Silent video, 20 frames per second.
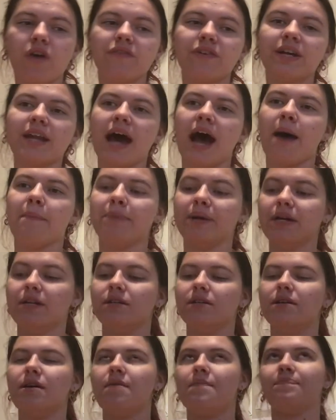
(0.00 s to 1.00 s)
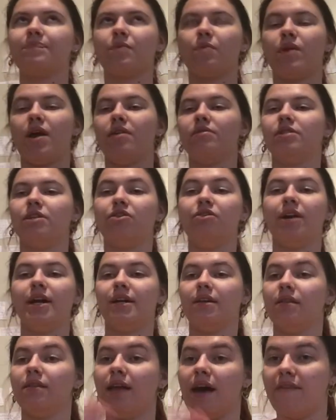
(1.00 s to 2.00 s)
happened when I was in grade
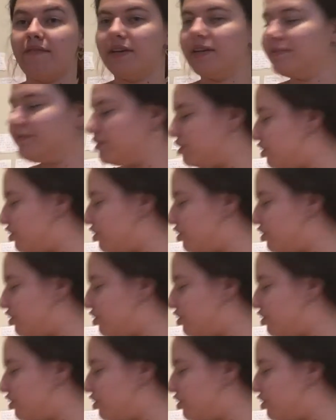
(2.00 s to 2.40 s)
11.